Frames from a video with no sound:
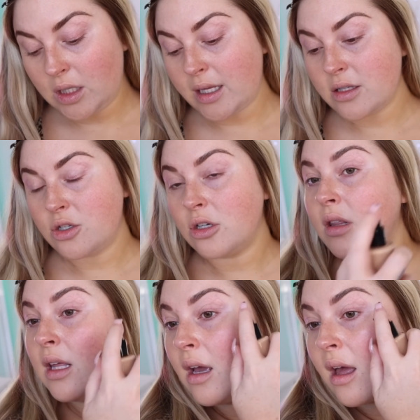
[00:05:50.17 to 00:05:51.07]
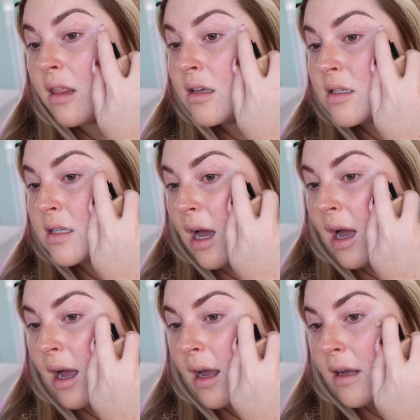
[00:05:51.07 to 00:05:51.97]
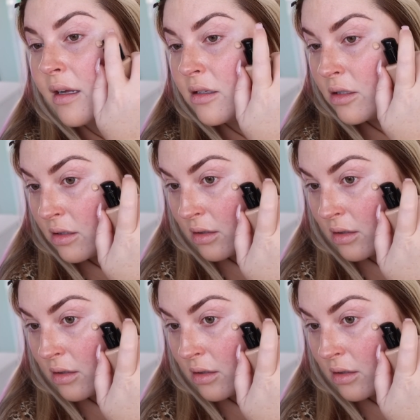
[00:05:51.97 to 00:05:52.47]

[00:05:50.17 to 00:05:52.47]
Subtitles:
let's do the other side.